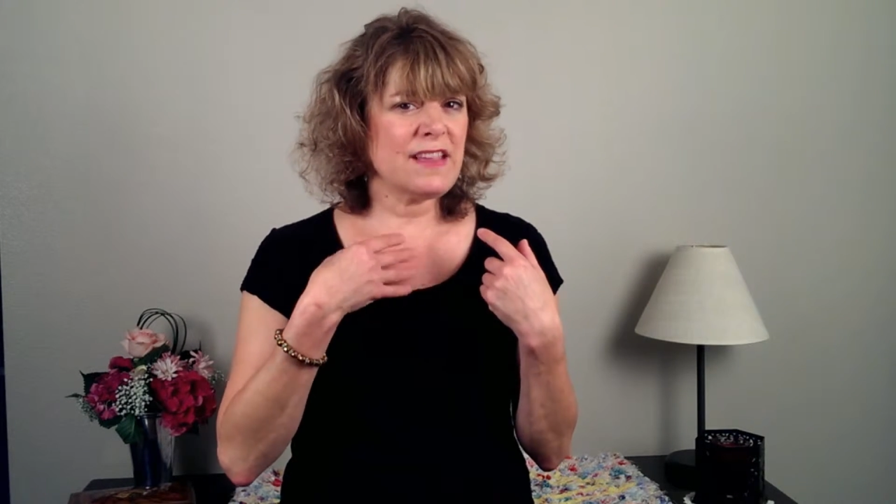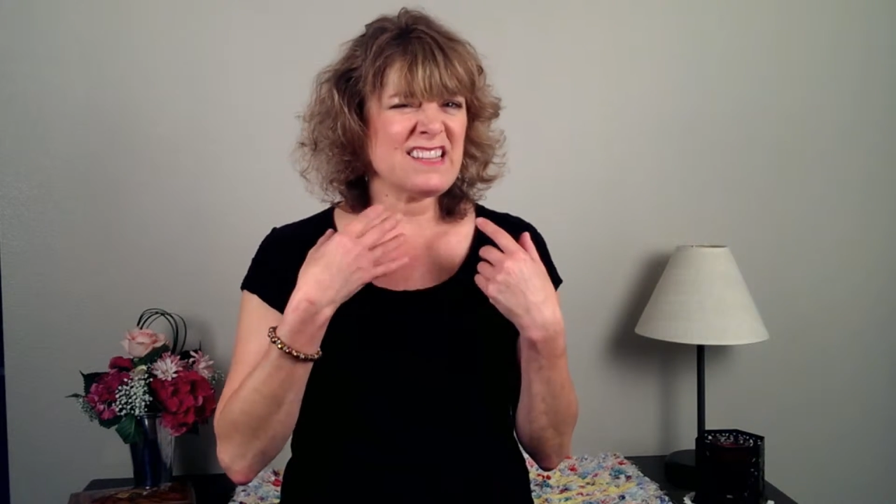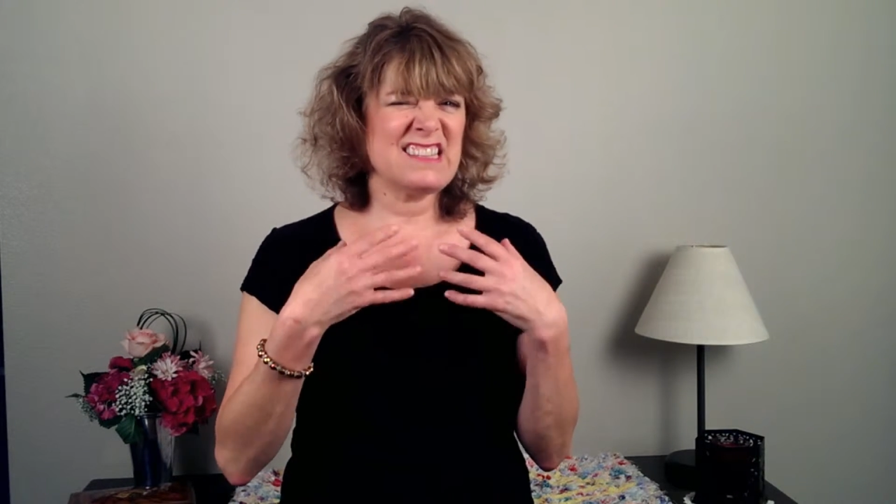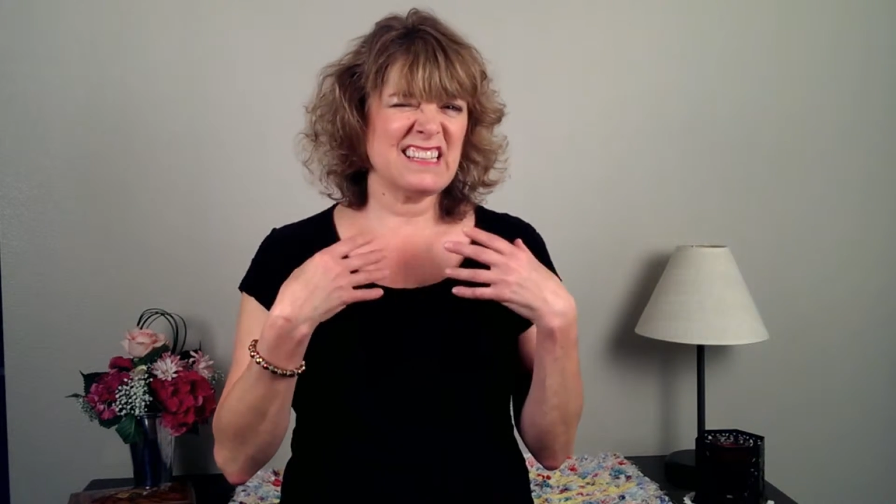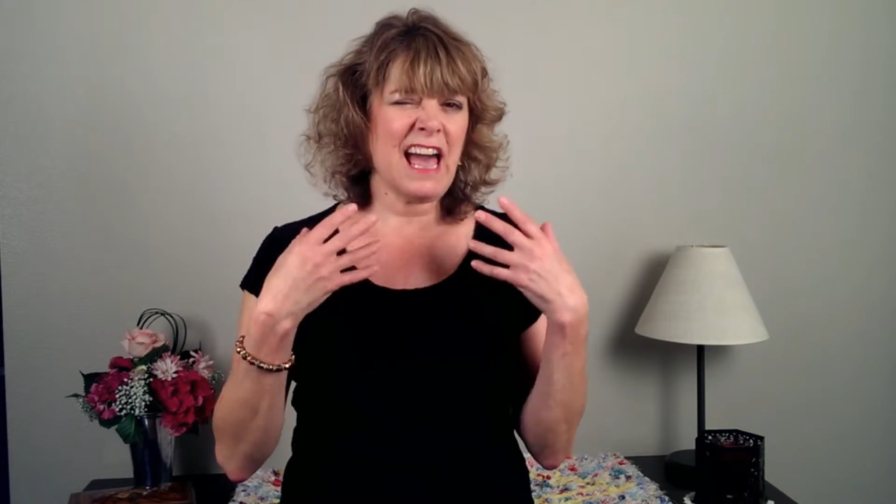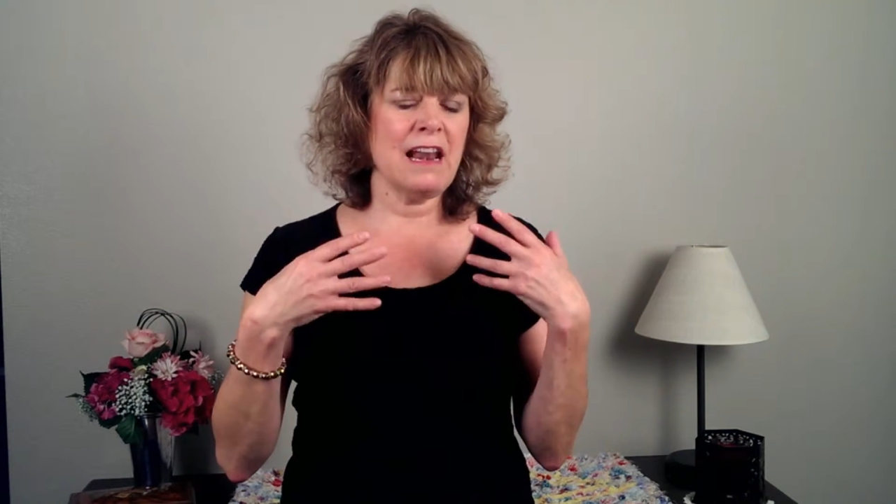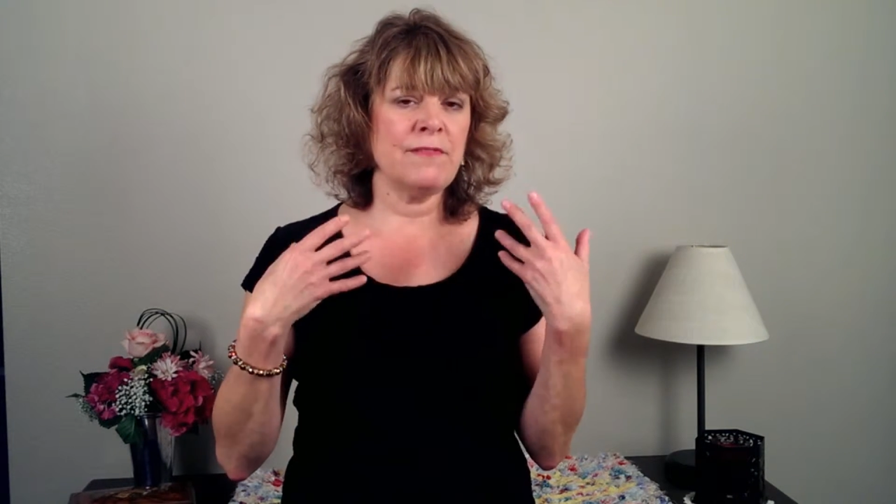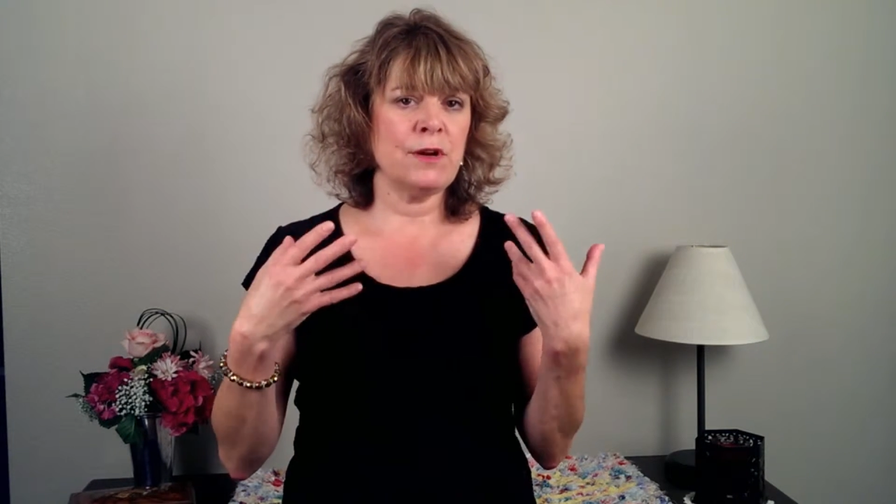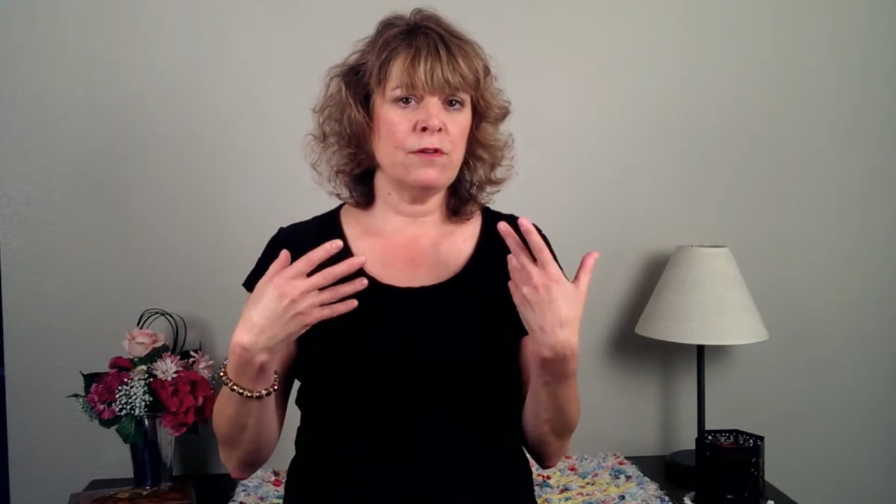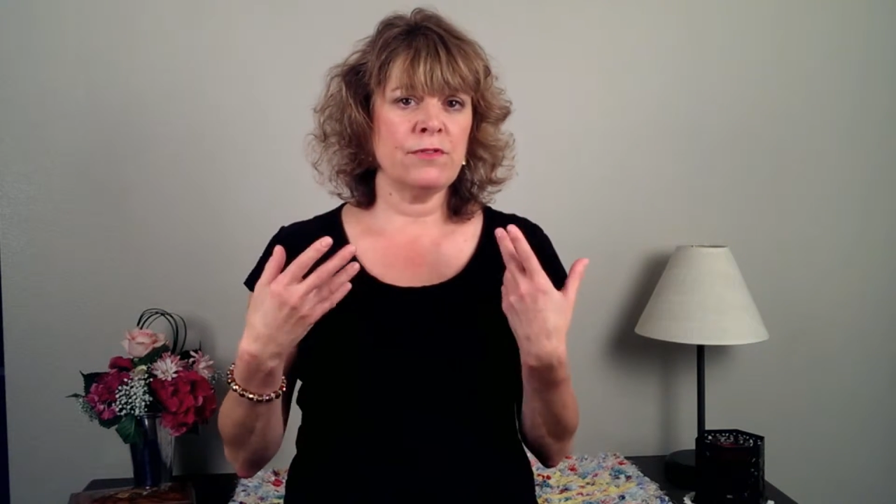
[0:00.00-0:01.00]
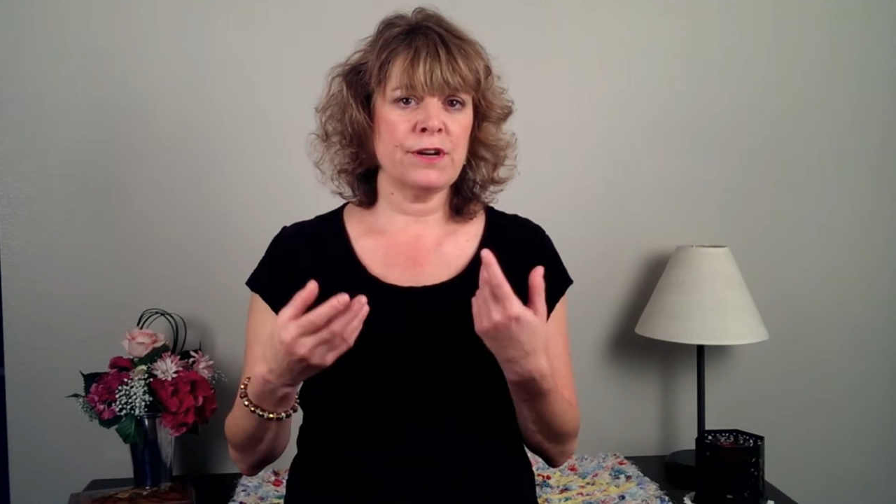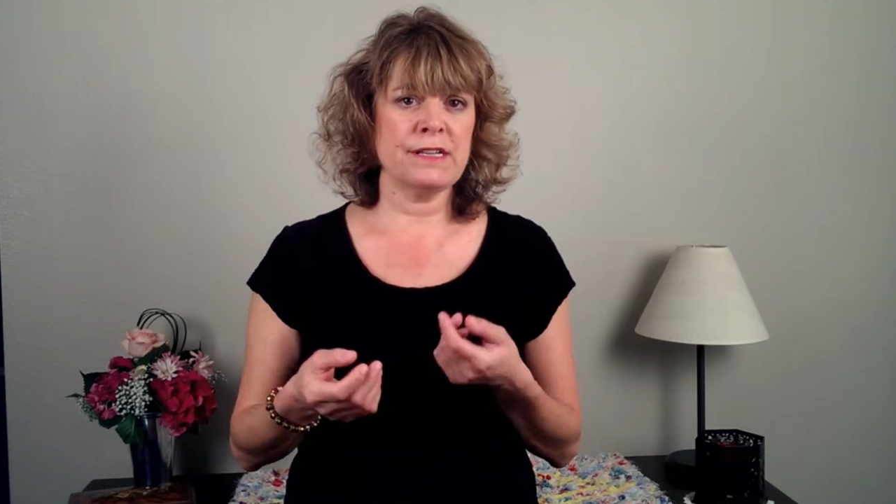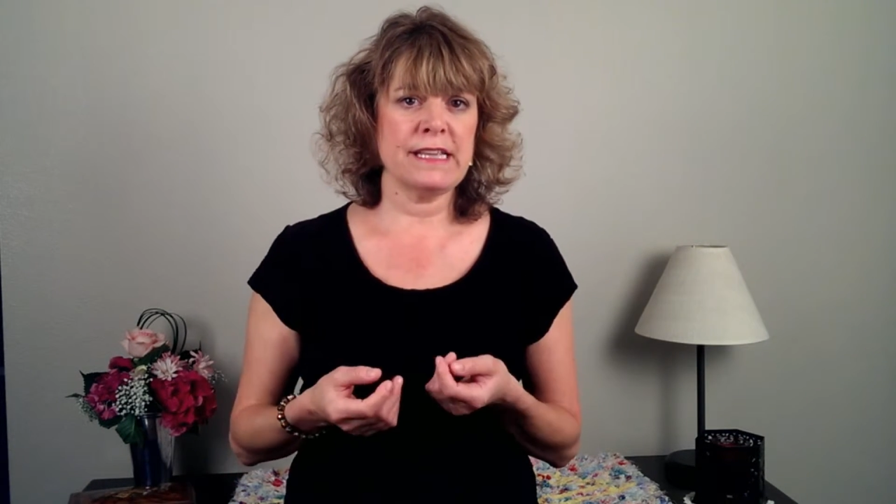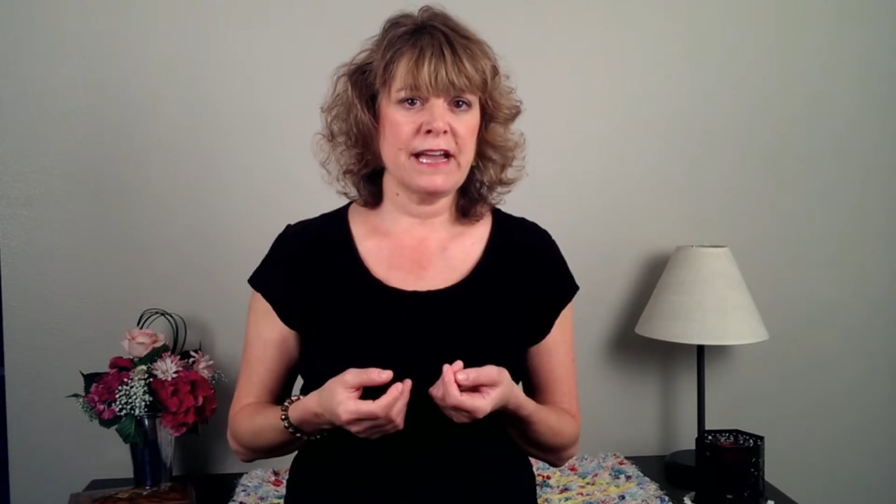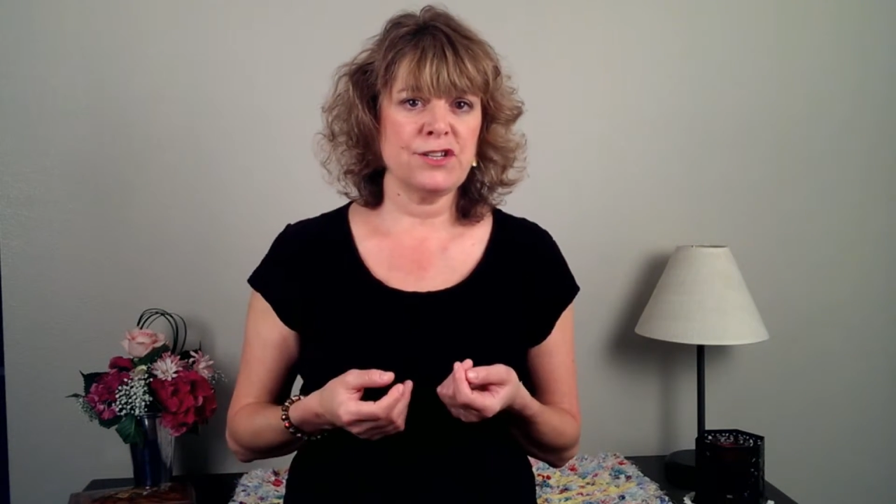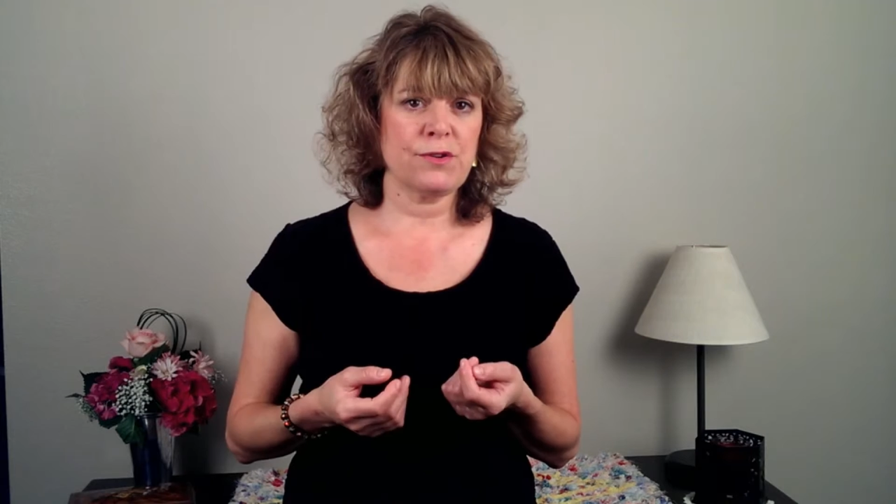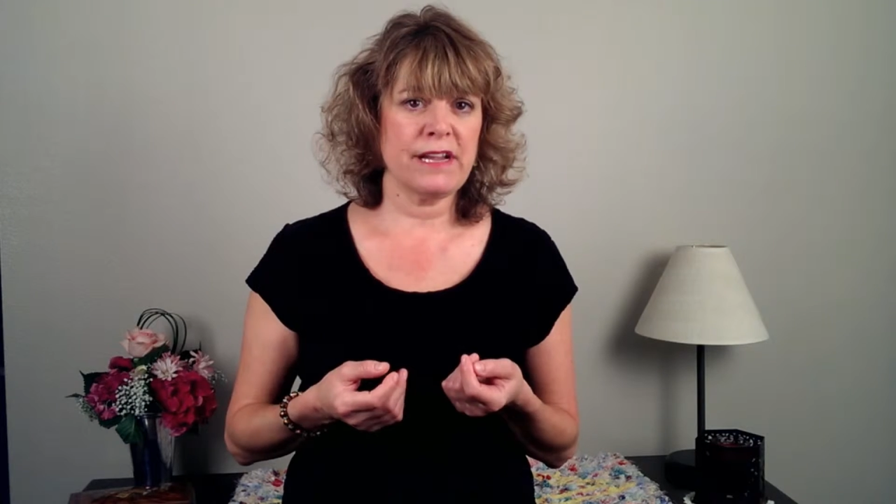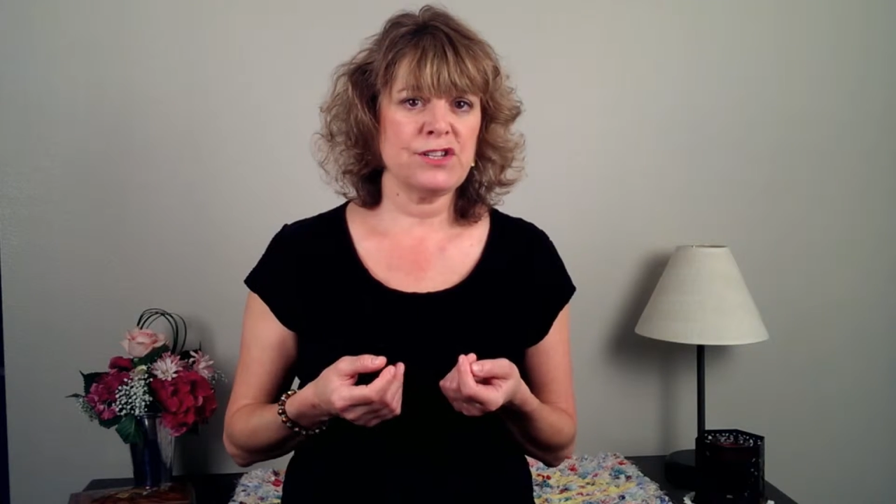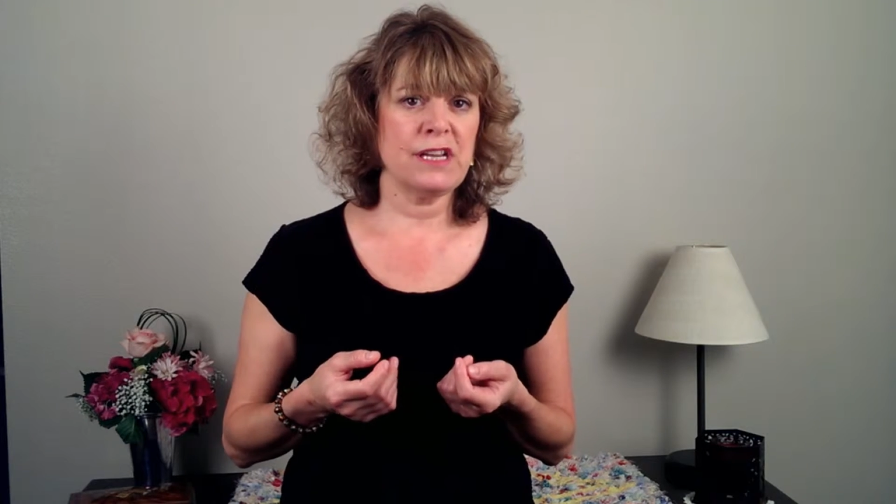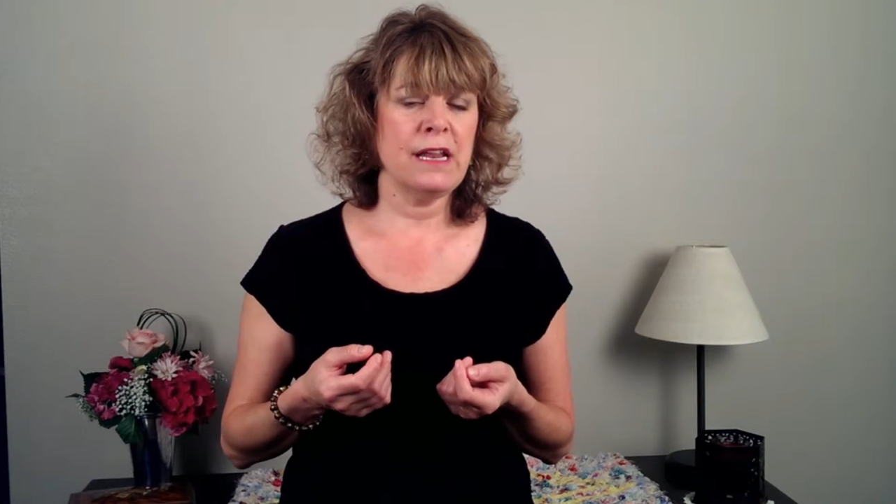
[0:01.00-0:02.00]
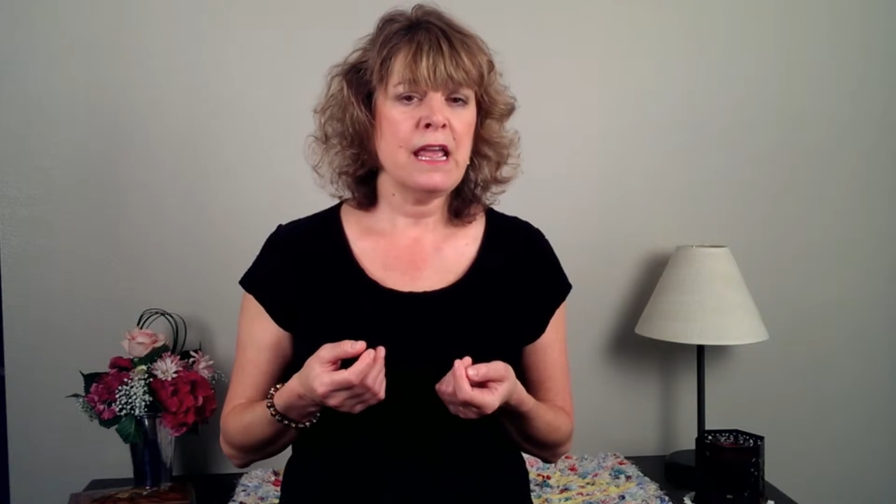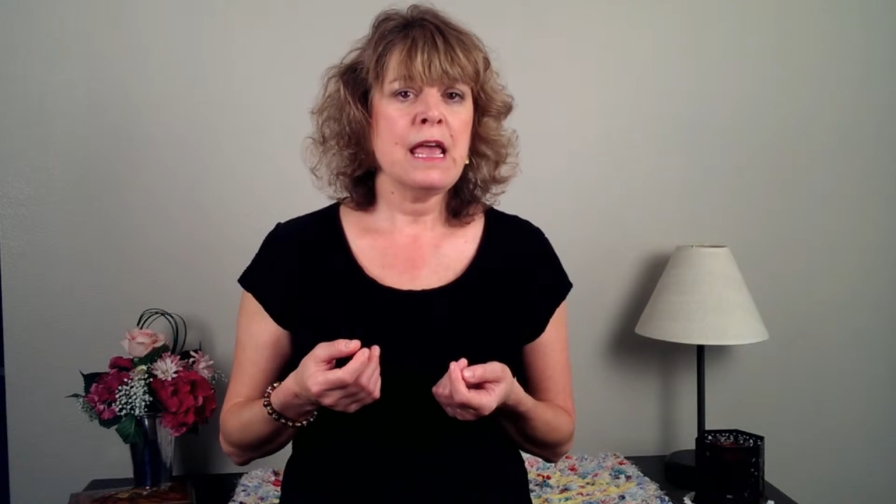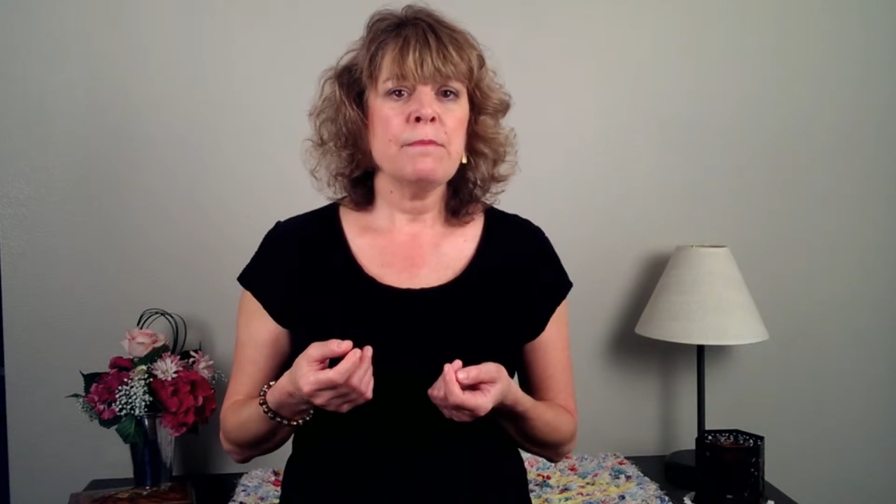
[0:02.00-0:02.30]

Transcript: That's kind of an over exaggeration,